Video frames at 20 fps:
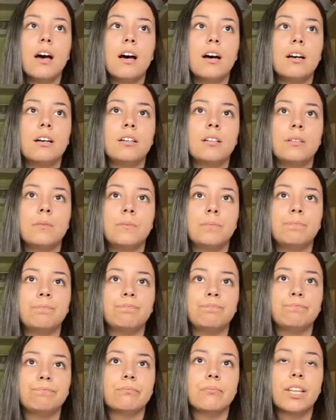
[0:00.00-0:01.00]

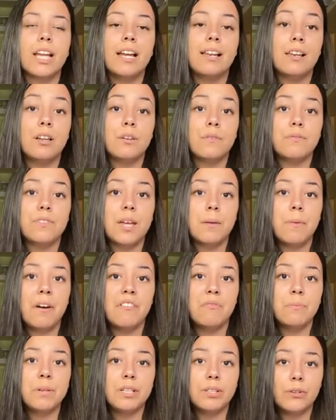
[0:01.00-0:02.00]
Um, a lot of them
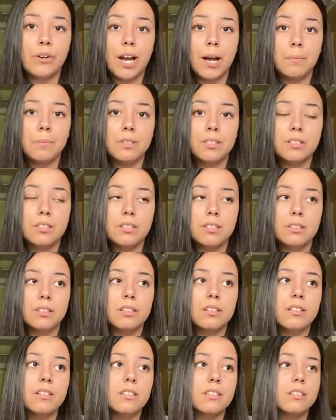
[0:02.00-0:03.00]
have been trapped
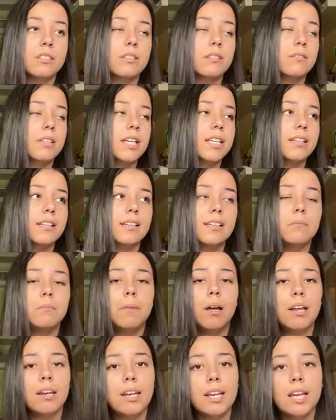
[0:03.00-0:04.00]
because they needed
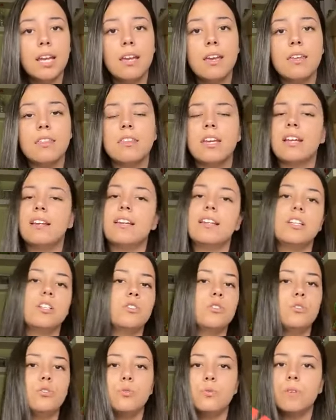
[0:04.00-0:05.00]
money, they
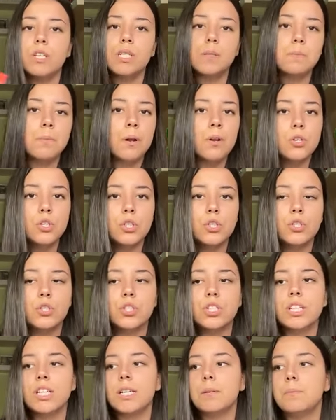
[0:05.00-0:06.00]
needed to do a
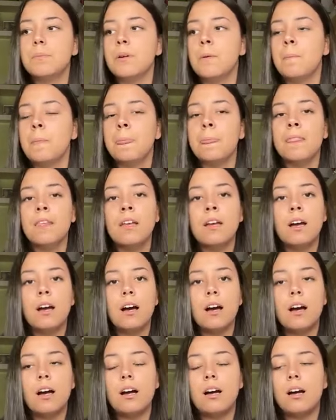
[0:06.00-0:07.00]
sponsorship,
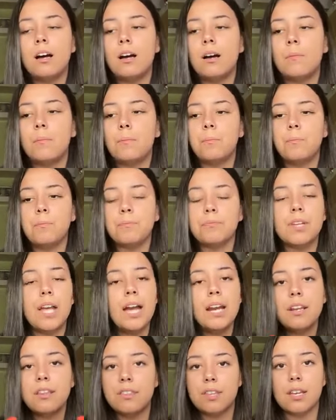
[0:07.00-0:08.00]
um,
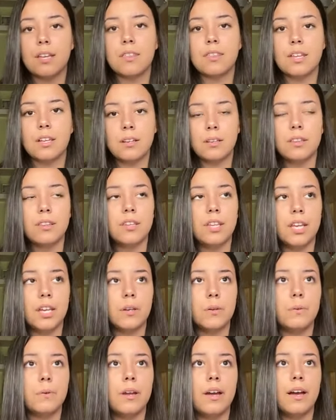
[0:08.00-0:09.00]
anything that
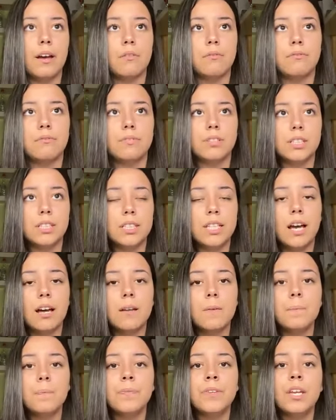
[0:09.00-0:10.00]
they could have
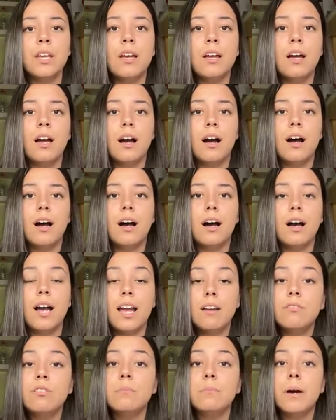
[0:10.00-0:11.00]
done. Uh,
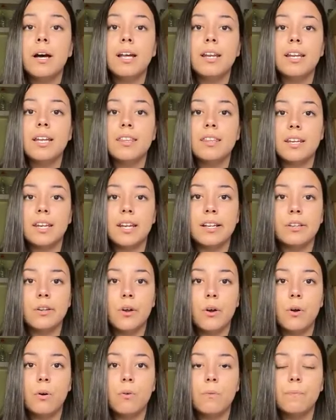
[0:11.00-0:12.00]
everybody I
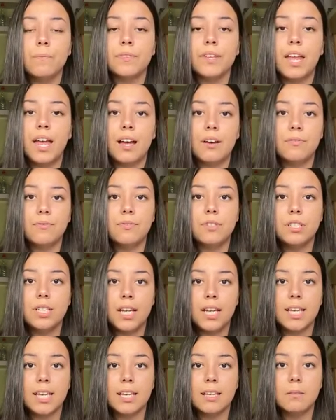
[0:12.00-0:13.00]
know have
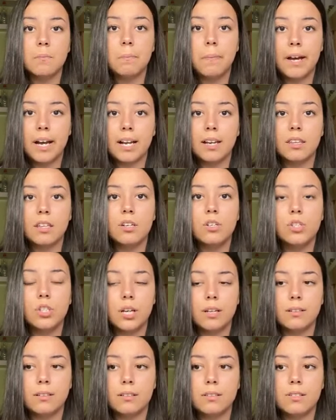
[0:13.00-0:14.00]
taken back their
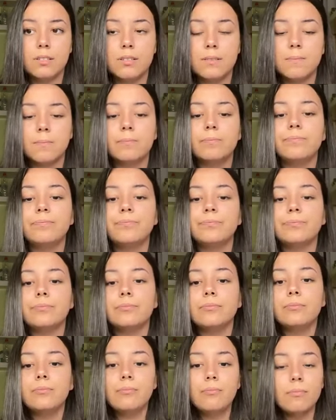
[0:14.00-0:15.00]
channels.
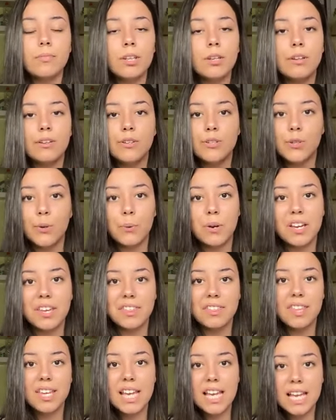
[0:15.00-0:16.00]
So I
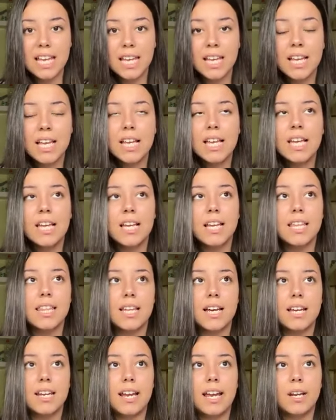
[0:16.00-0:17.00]
think
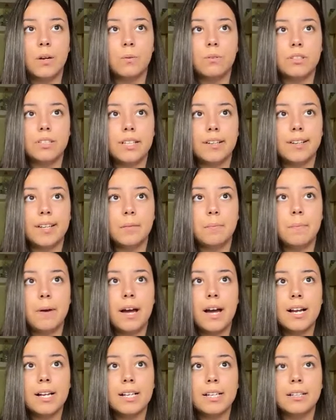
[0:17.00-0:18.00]
that I will take it
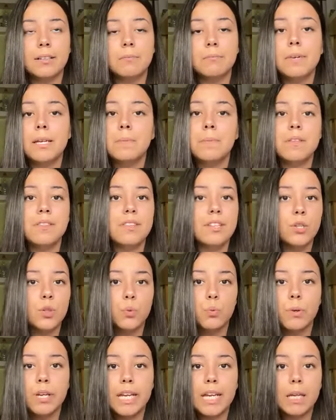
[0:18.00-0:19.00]
back, maybe
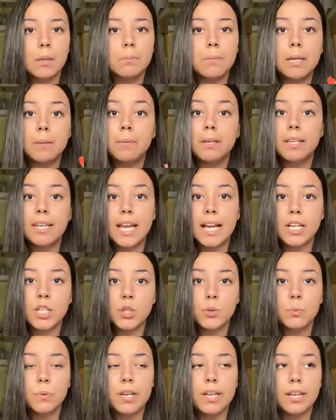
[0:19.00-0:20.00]
this week, maybe
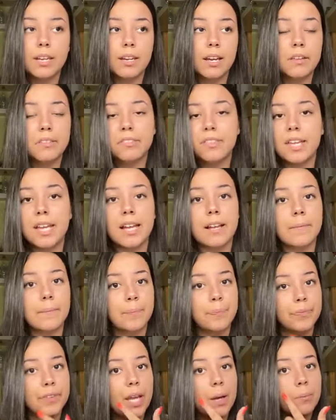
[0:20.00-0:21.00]
next week. I think
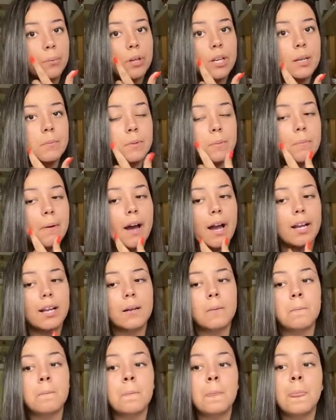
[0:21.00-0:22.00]
I'm gonna be
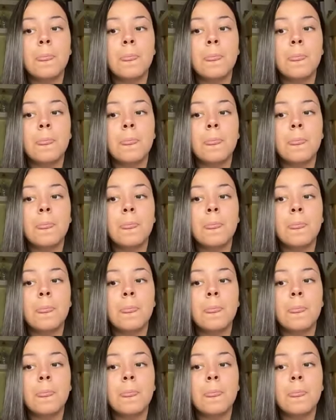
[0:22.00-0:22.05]
back.